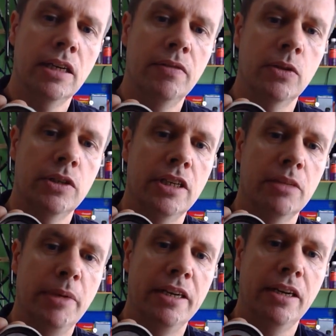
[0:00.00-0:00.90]
even though it
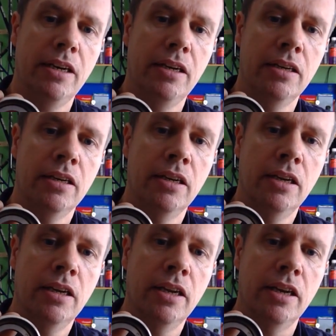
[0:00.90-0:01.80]
says made in Italy.
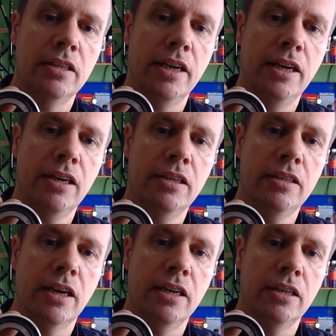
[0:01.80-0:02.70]
It is England
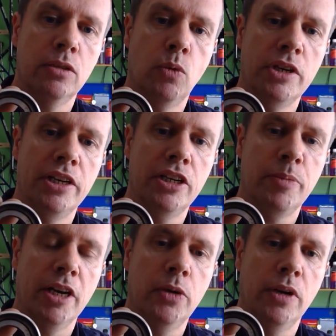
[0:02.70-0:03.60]
and it is 1 inch
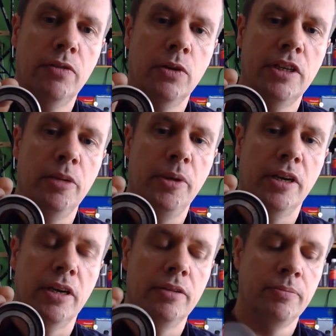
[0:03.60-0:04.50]
by 24
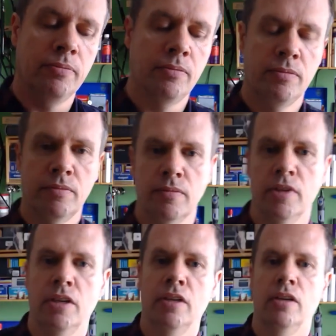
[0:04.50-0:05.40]
TPI.
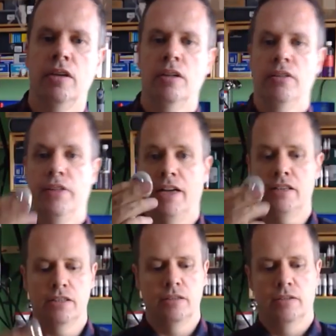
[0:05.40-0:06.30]

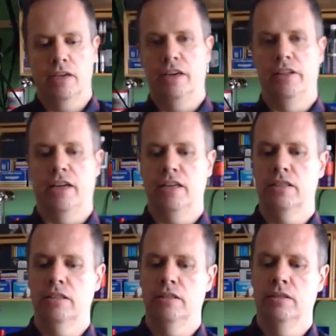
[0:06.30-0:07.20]
That and that
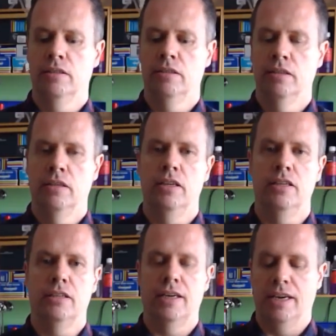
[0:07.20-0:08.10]

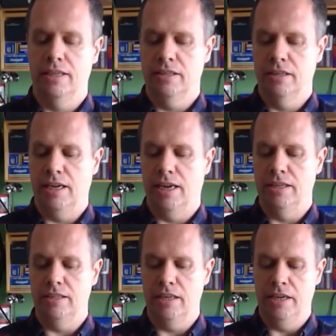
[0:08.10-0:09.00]
is classed
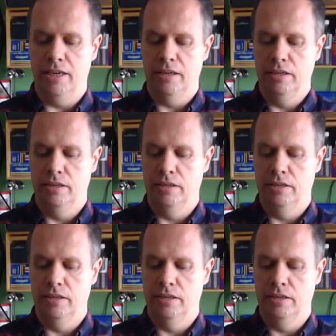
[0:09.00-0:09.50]
as a